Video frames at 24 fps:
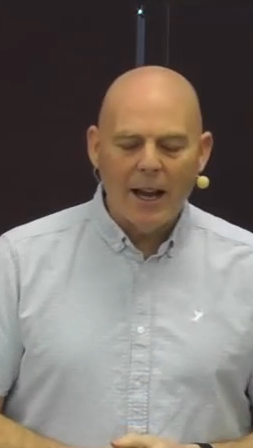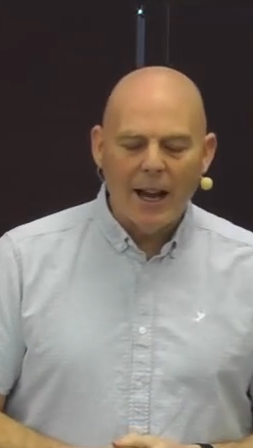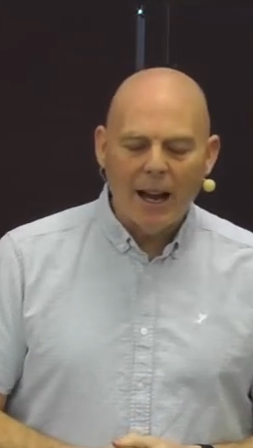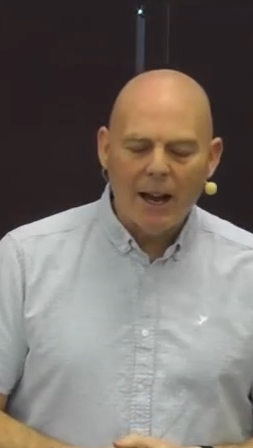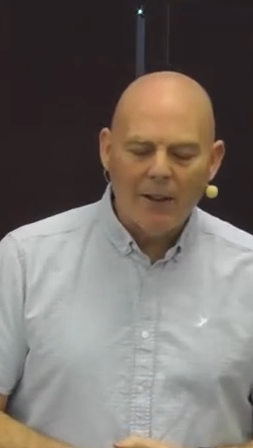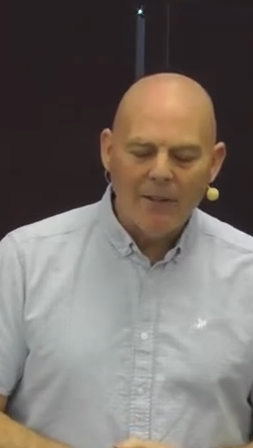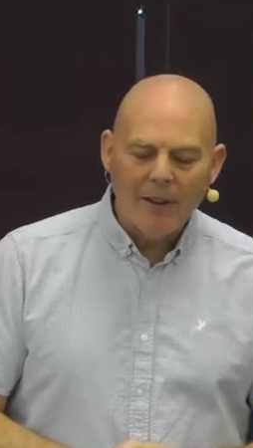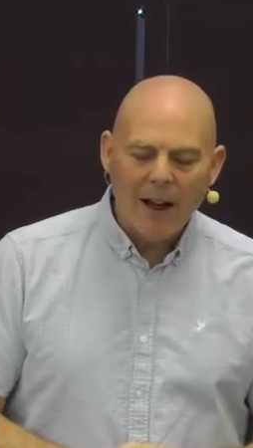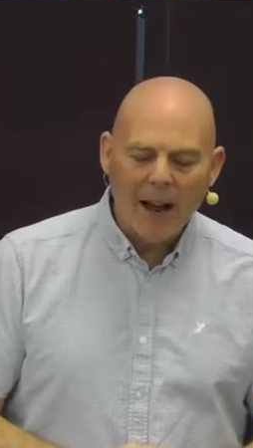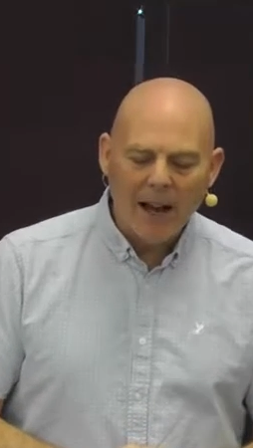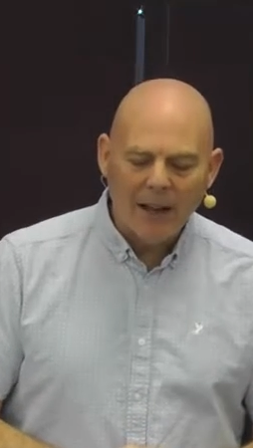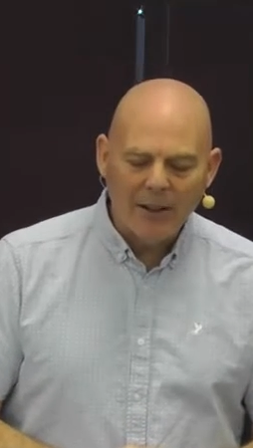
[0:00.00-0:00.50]

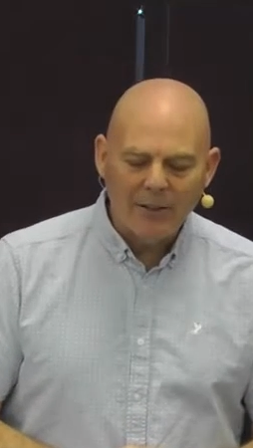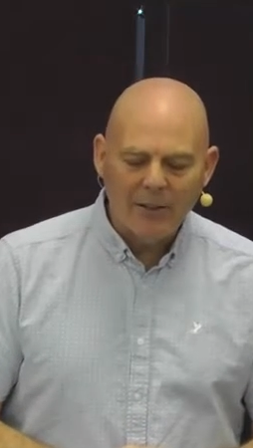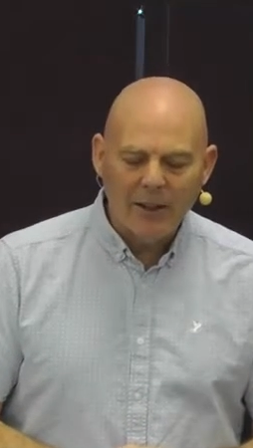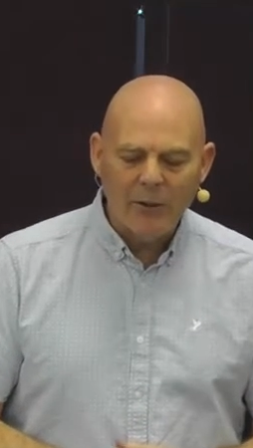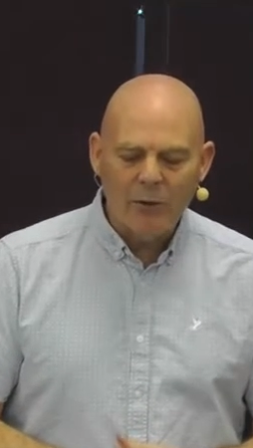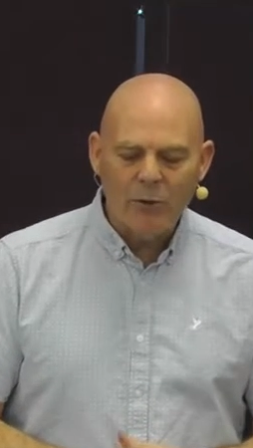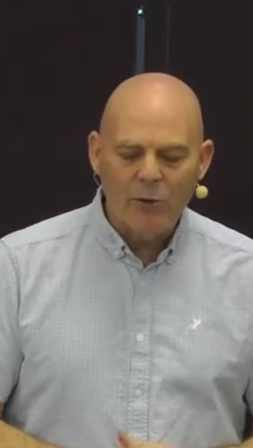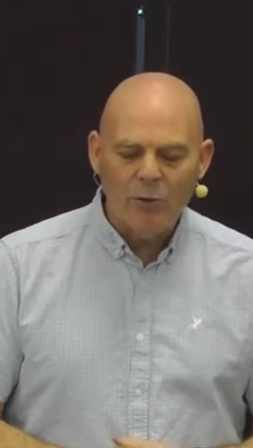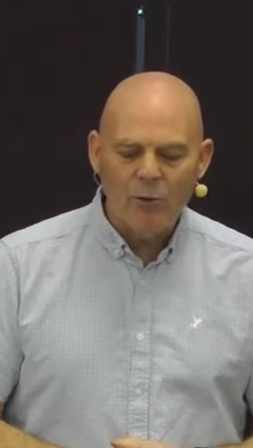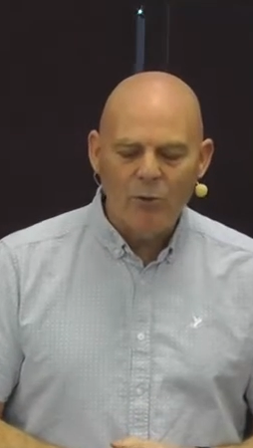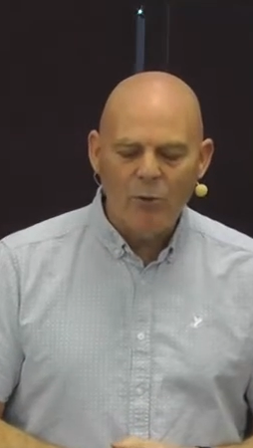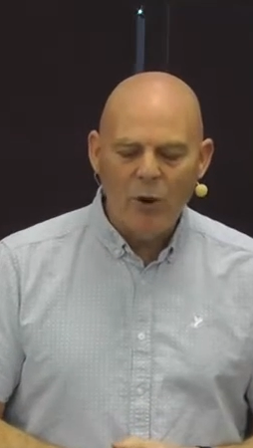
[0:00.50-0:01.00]
have
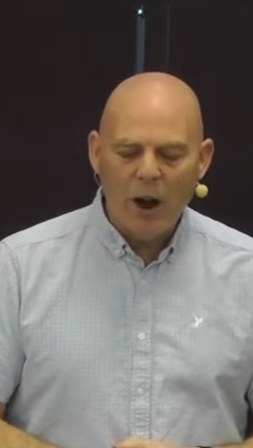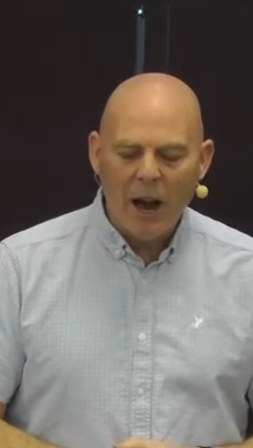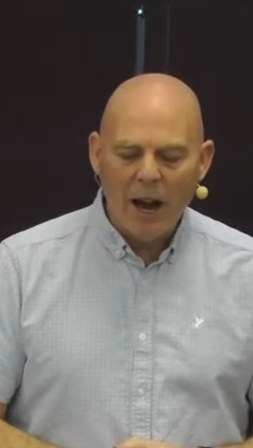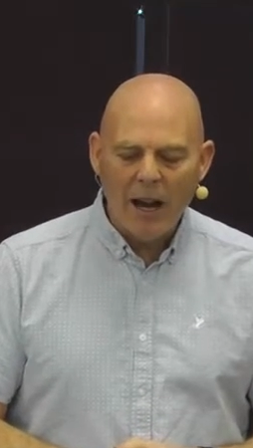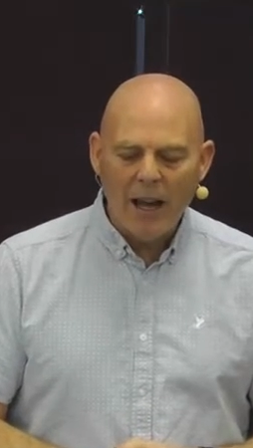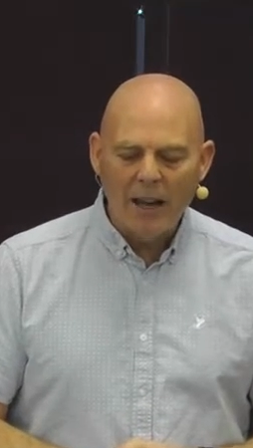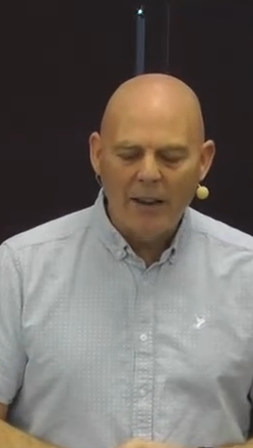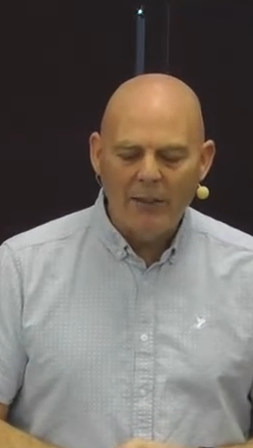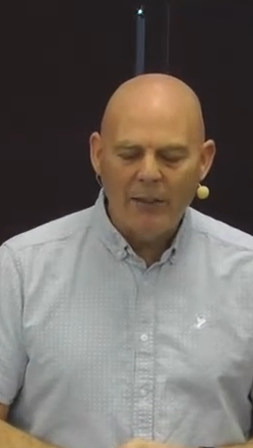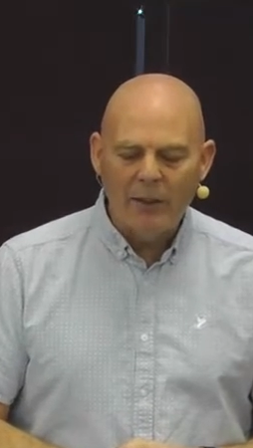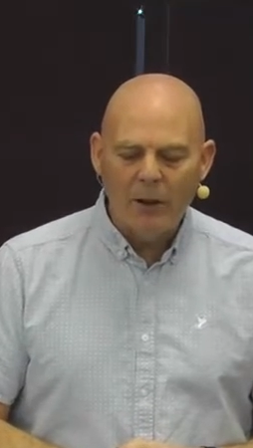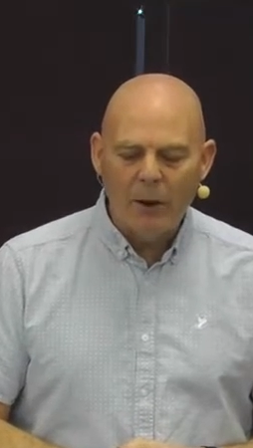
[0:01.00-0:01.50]
access
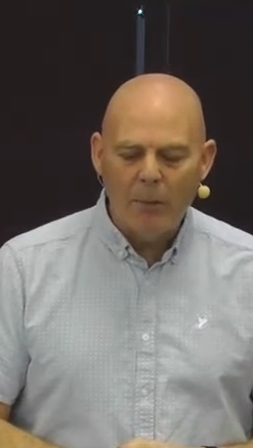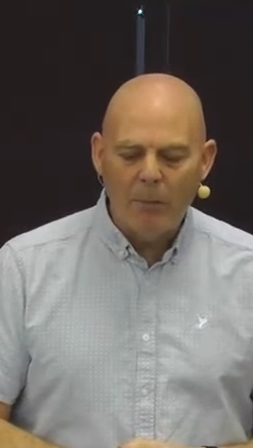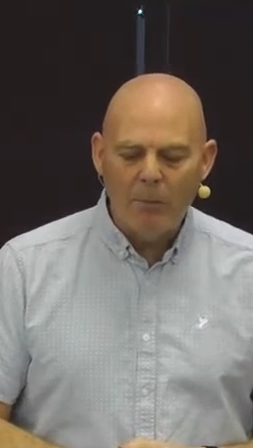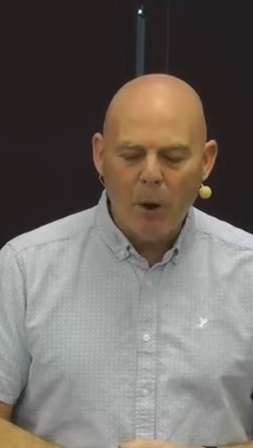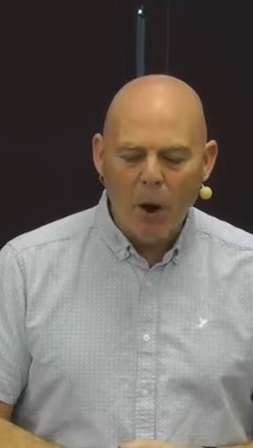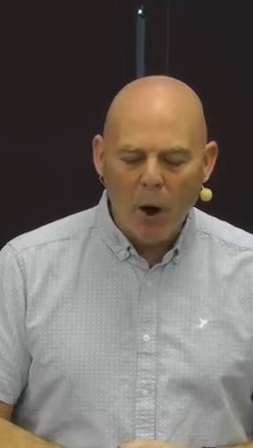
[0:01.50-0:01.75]
right into God.